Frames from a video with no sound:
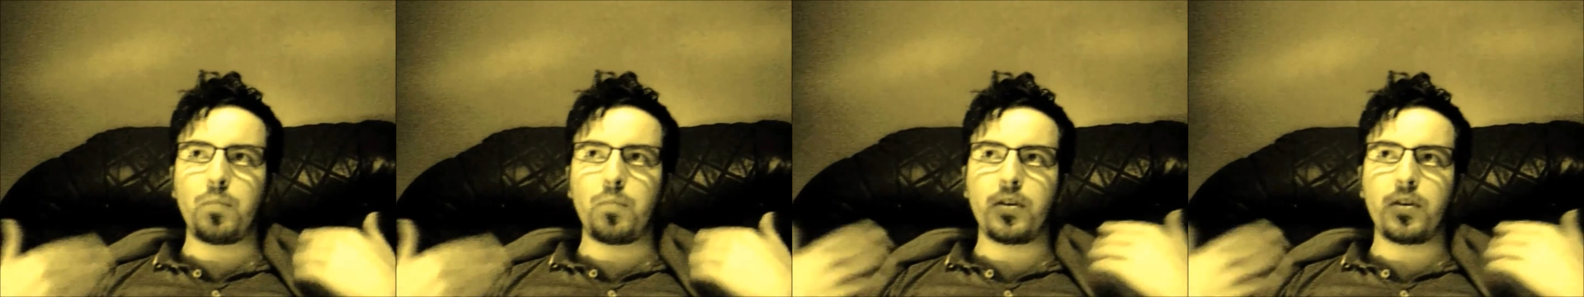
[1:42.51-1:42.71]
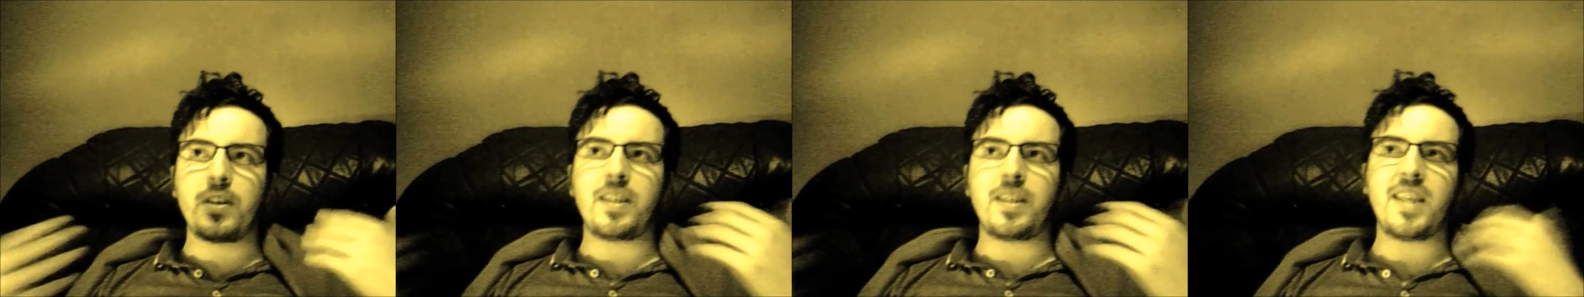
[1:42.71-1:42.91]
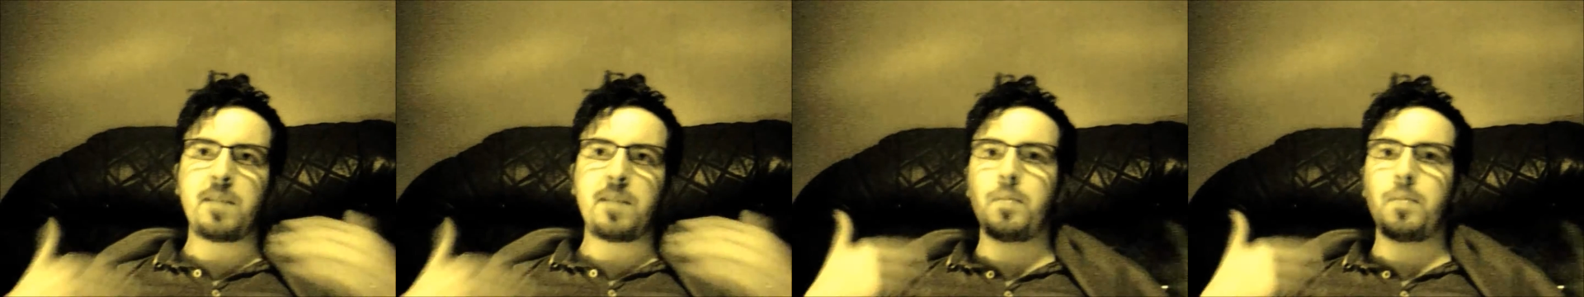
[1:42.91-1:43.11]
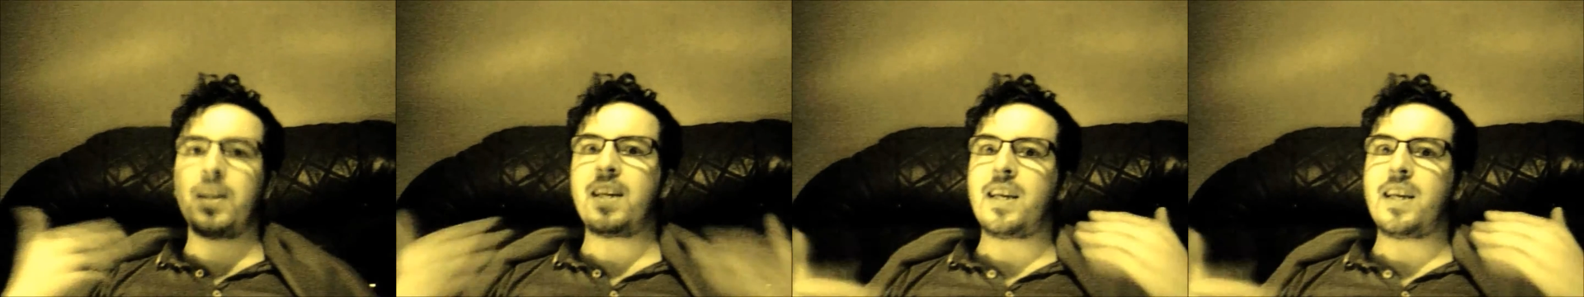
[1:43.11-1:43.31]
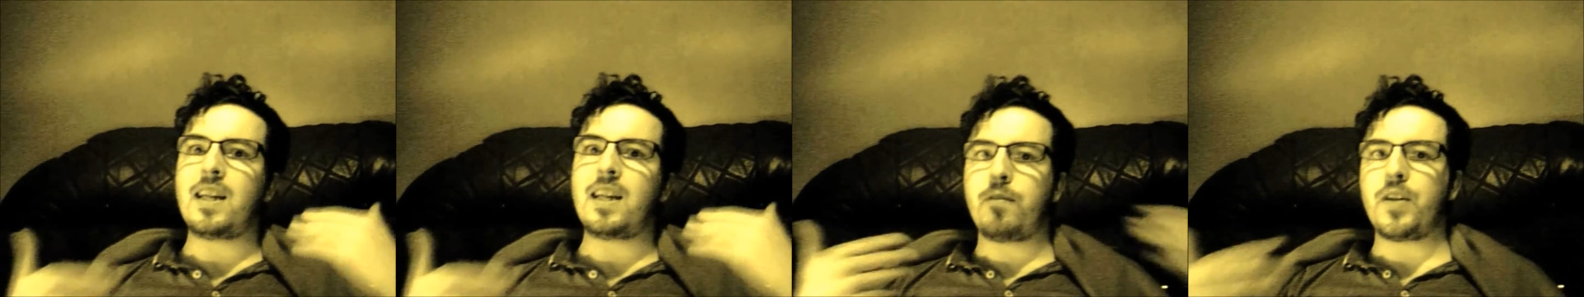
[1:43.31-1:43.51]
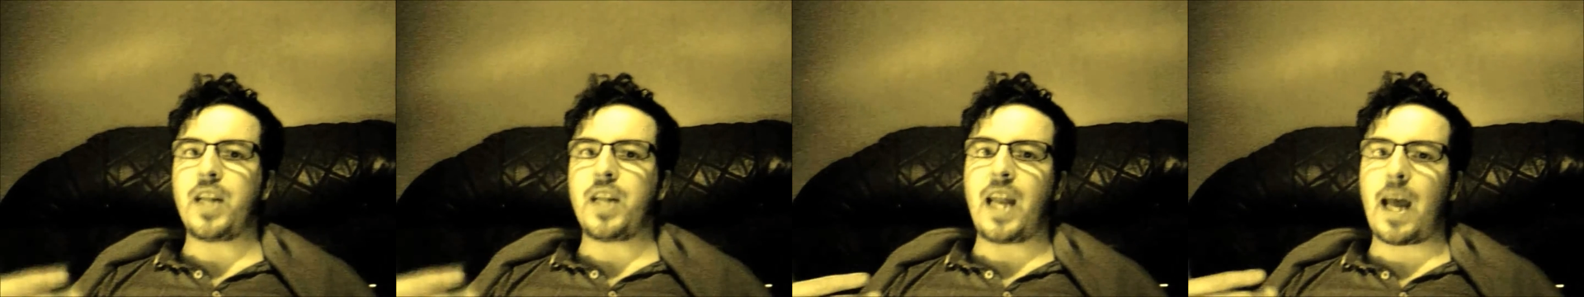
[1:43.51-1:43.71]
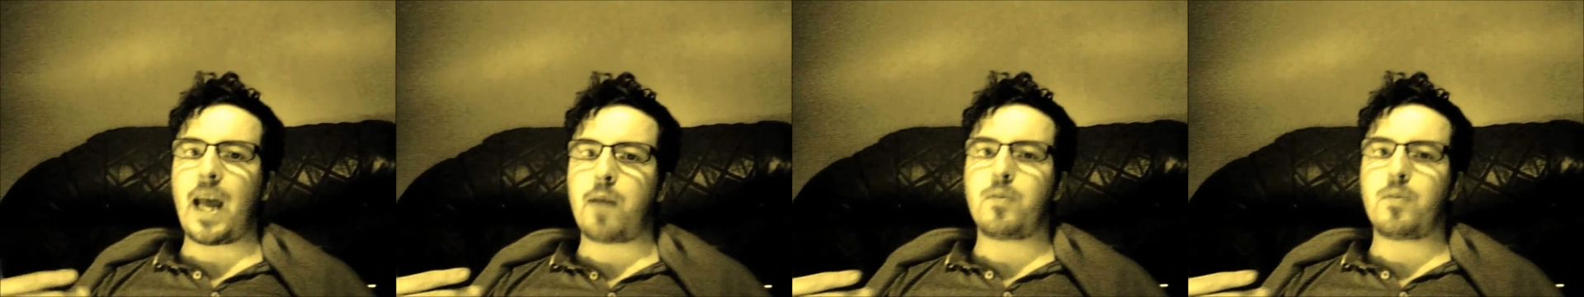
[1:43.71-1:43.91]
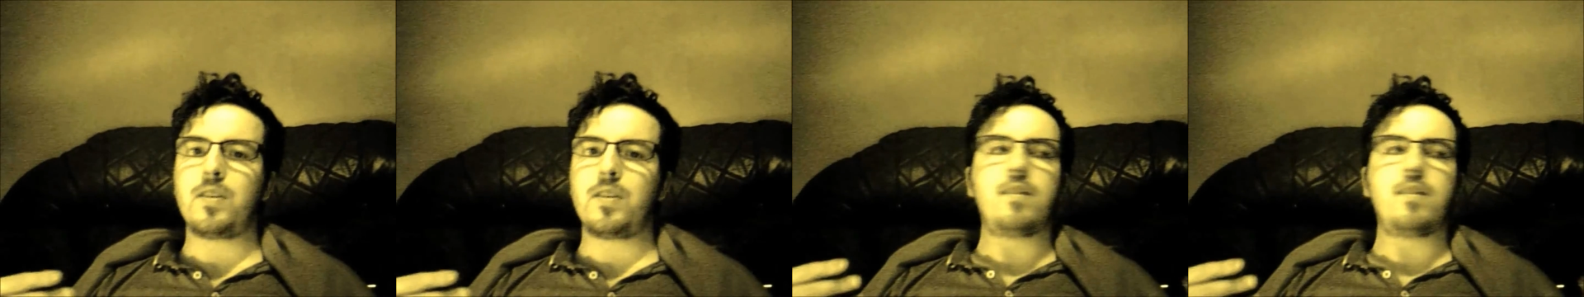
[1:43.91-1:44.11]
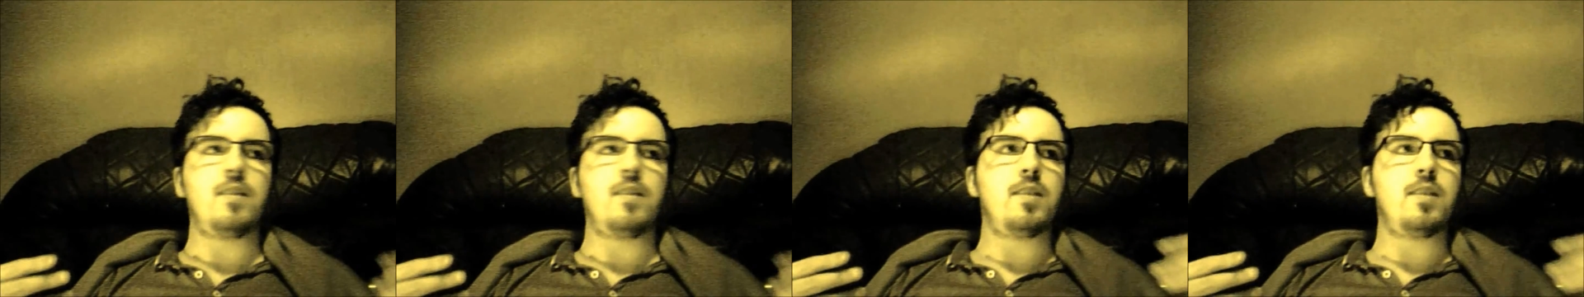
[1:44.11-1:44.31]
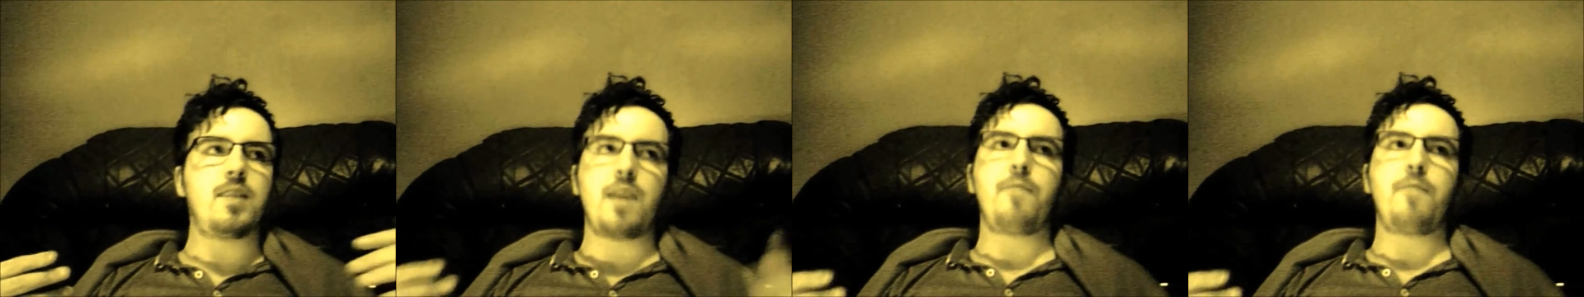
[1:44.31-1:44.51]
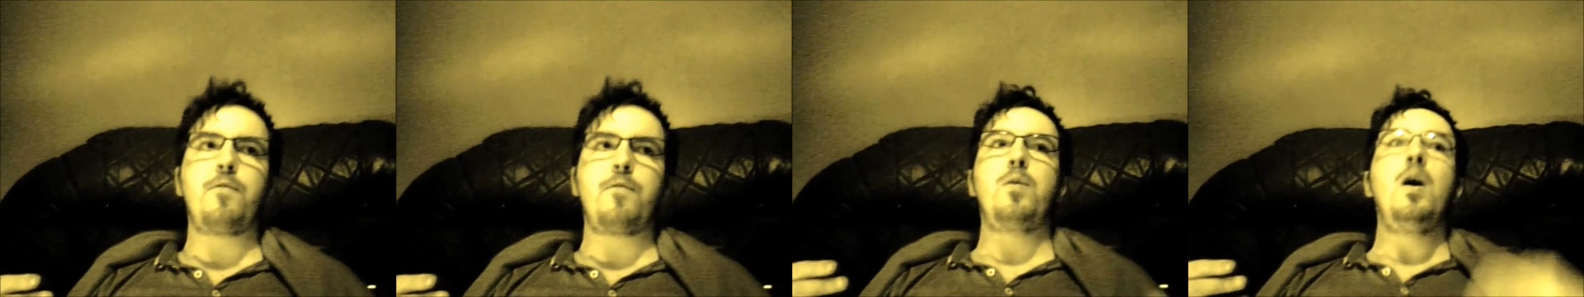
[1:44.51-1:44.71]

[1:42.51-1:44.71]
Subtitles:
but disability living allowance is there for